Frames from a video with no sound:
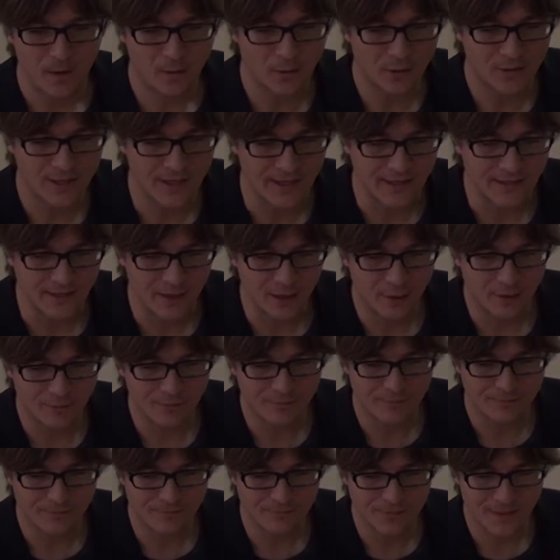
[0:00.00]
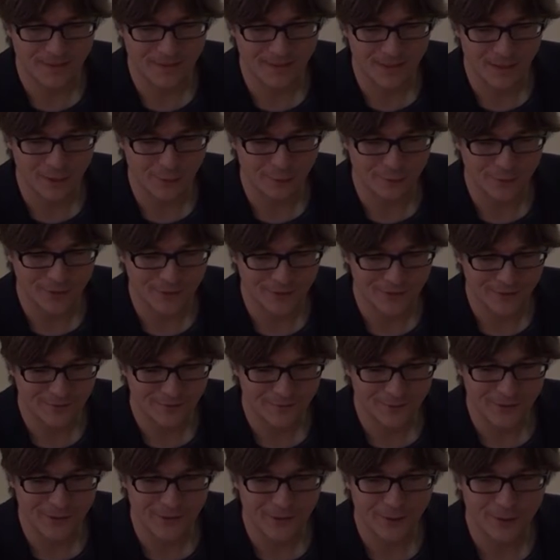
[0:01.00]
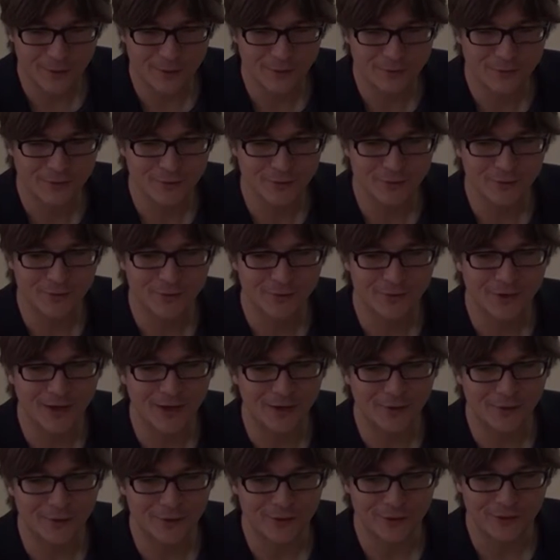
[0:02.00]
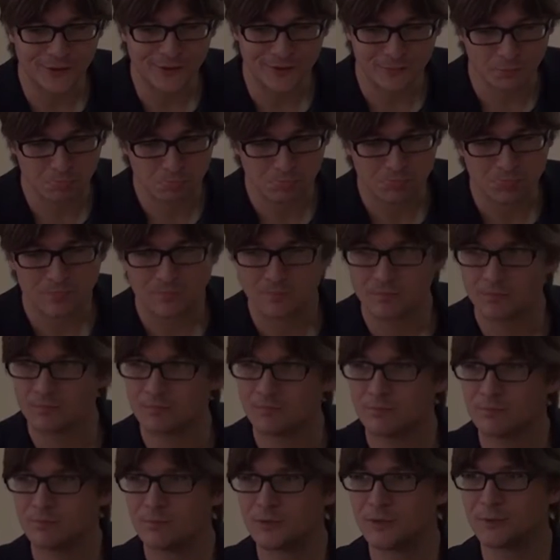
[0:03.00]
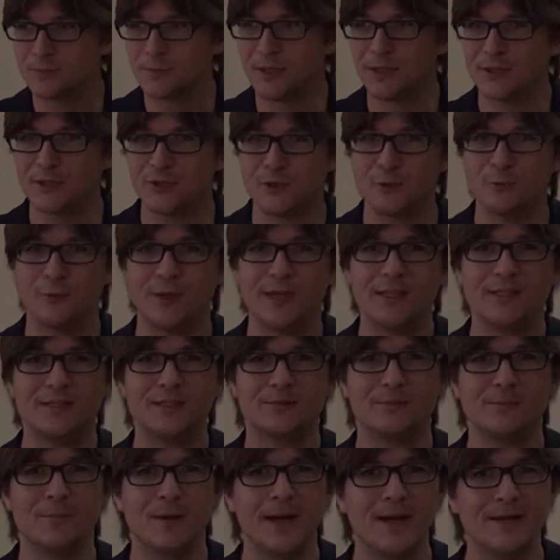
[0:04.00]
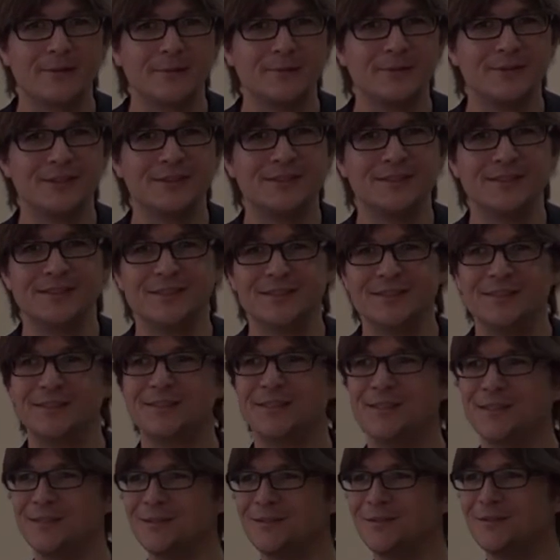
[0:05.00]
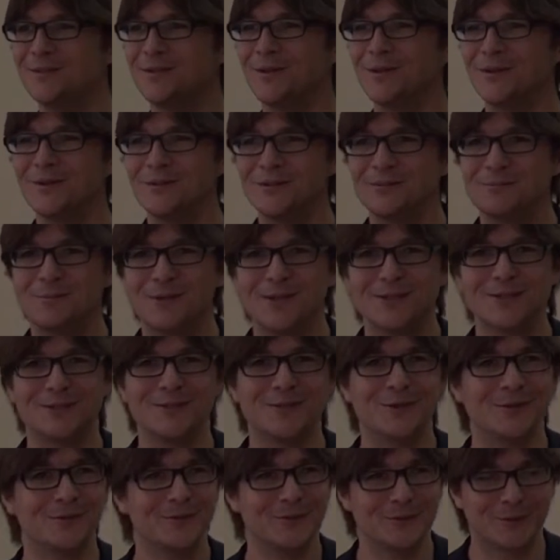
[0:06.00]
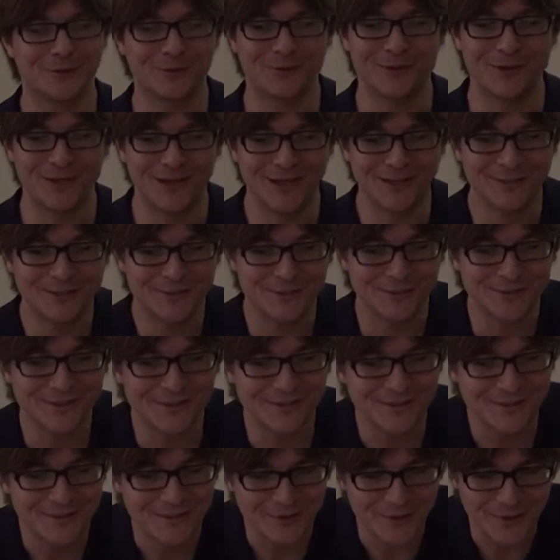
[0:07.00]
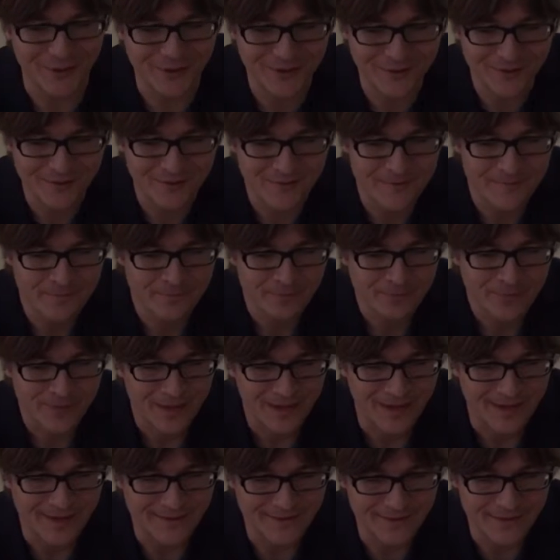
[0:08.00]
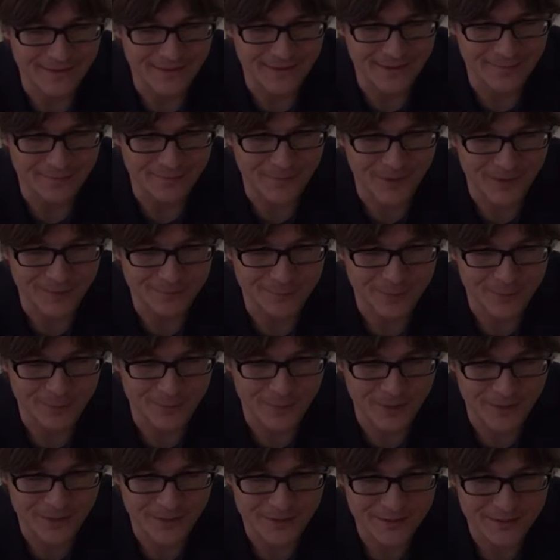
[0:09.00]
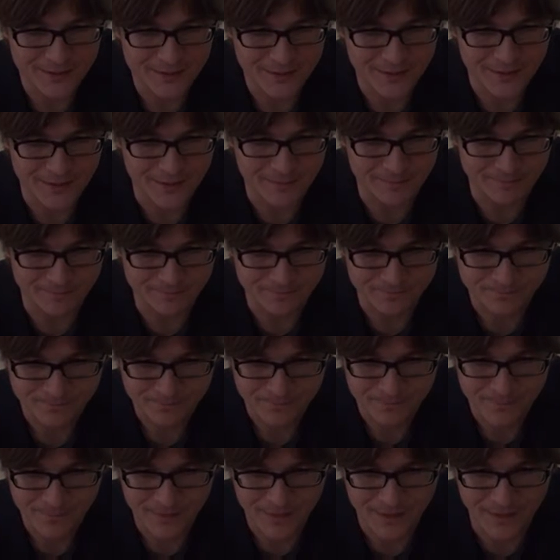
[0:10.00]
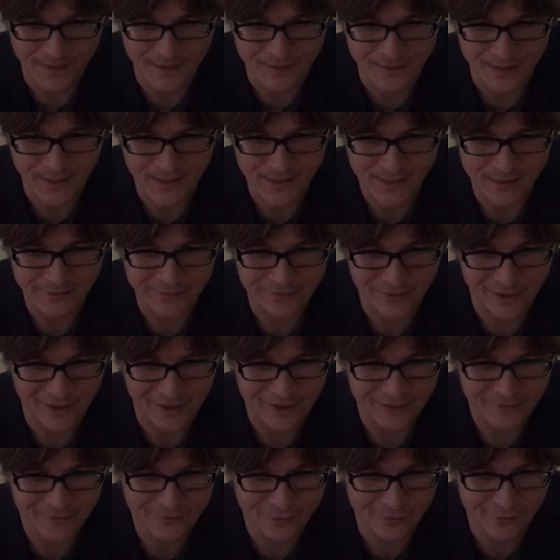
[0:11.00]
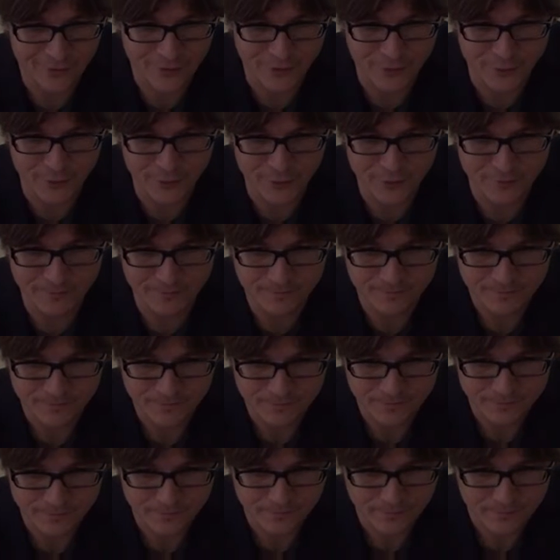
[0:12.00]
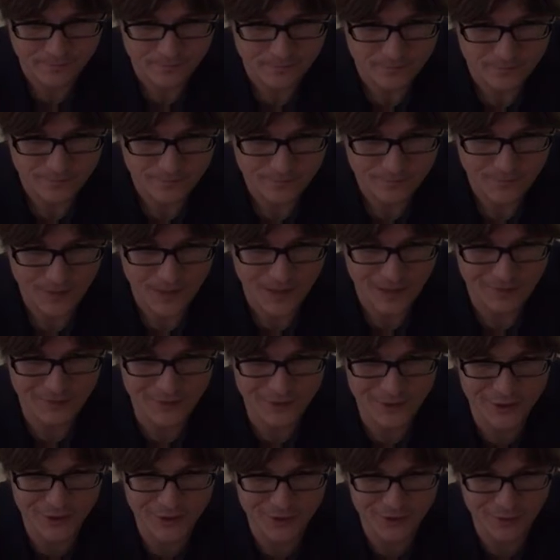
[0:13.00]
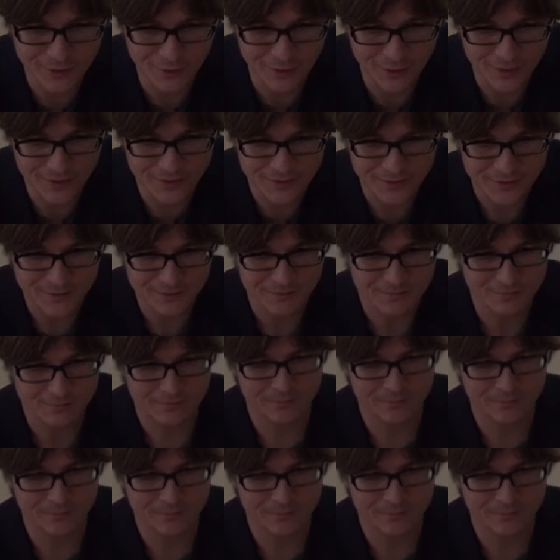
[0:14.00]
Okay. Now we go to our spatial weights matrices and spatial autocorrelation and so on. And I prepared a data file for you, which is called